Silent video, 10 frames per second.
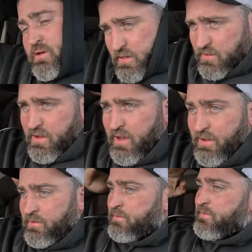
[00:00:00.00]
And
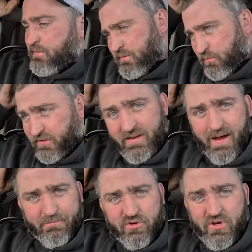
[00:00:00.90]
uh, we
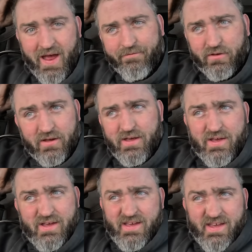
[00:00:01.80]
snapped the shaft
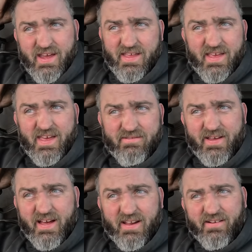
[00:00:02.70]
and then
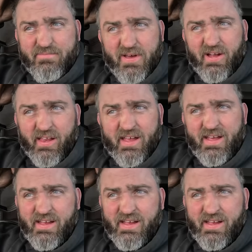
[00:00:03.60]
we got it rebuilt.